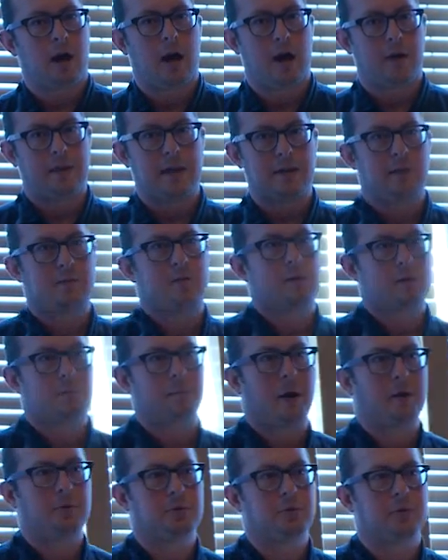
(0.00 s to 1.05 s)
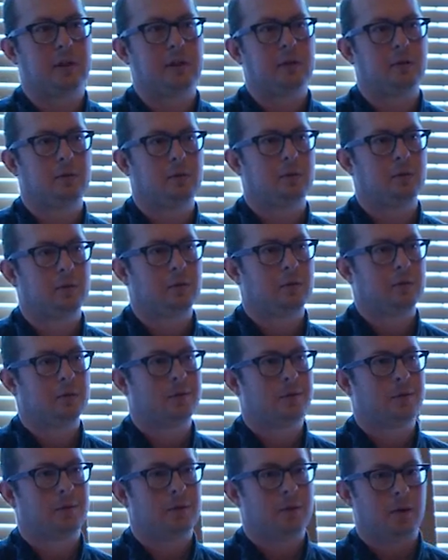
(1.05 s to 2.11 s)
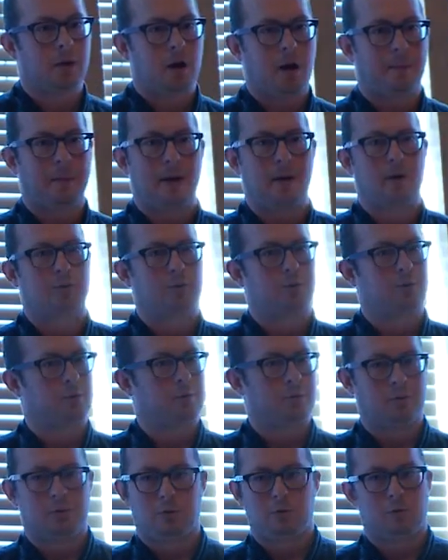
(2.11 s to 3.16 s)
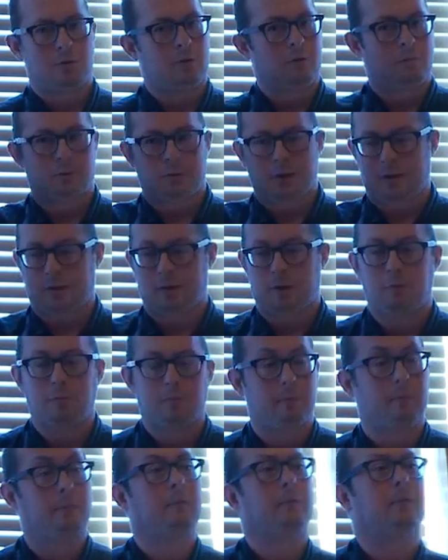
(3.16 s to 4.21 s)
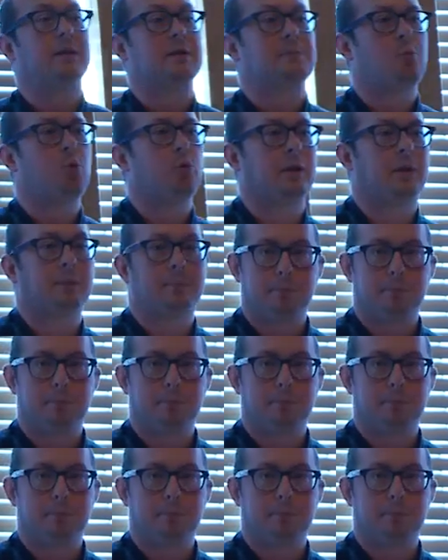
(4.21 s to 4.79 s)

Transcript: and then starts posting about, I don't know, this morning,